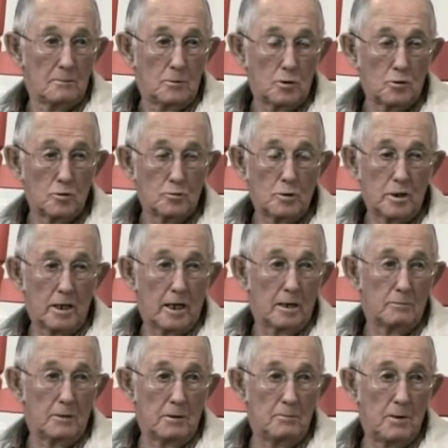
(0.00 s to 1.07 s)
because we'd
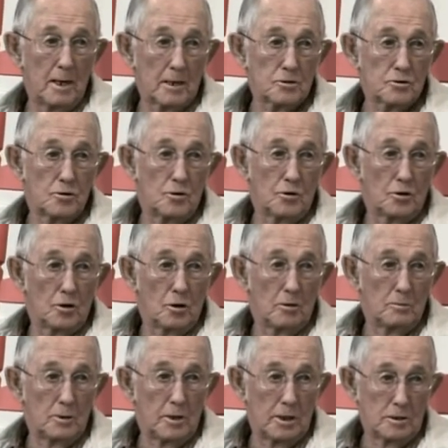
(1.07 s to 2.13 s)
had to be back a certain
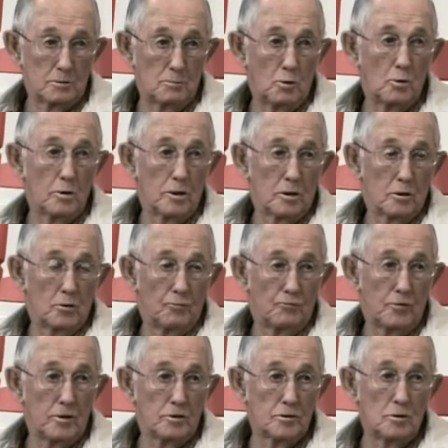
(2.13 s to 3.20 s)
time the next morning to go
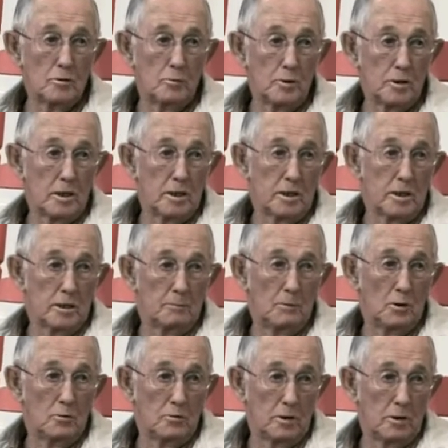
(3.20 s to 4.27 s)
fishing or we didn't get the
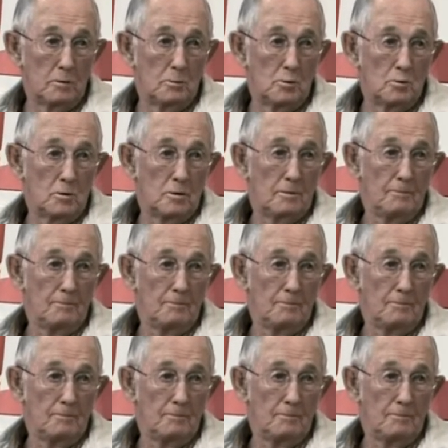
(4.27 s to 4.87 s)
boat anymore.